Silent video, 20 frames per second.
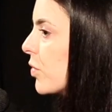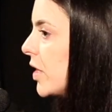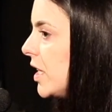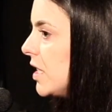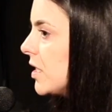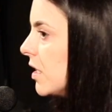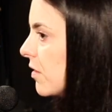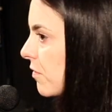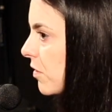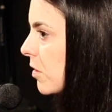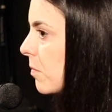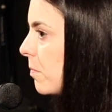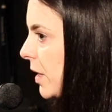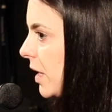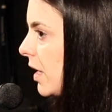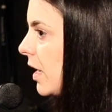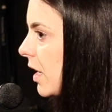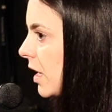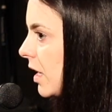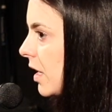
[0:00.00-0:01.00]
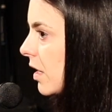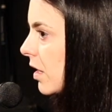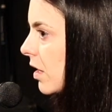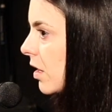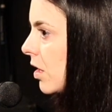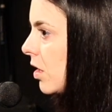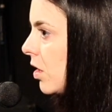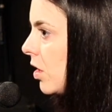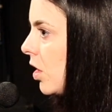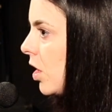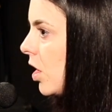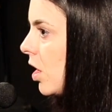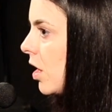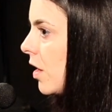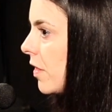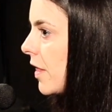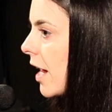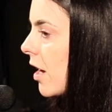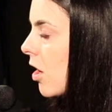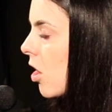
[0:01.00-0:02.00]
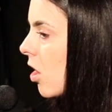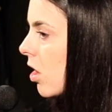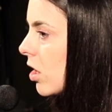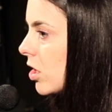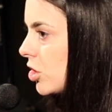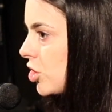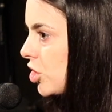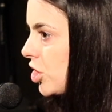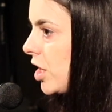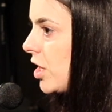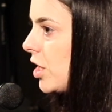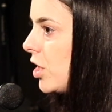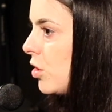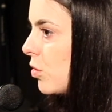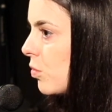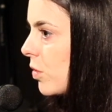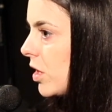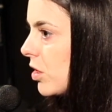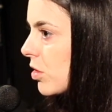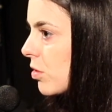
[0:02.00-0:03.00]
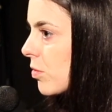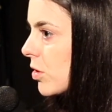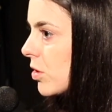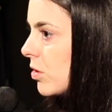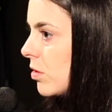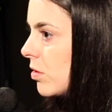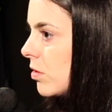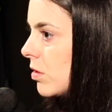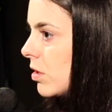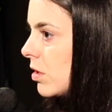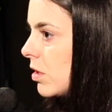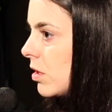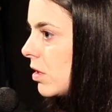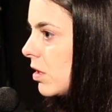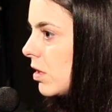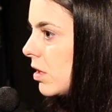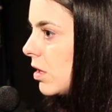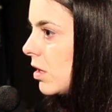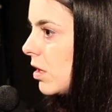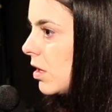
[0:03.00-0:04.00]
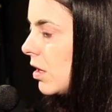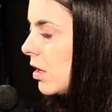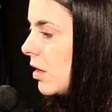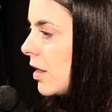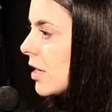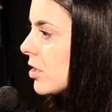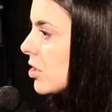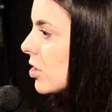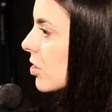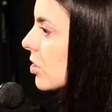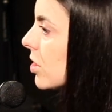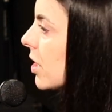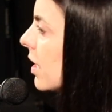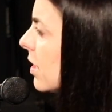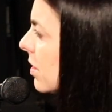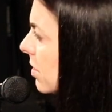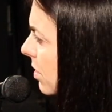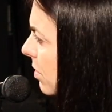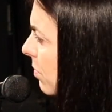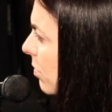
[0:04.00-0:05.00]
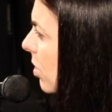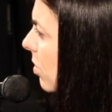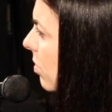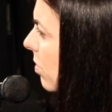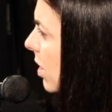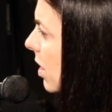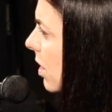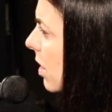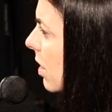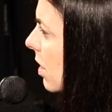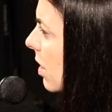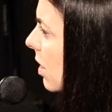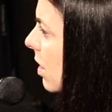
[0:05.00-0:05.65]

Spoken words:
reason for being here. That hard shit you went through, that's your testimony.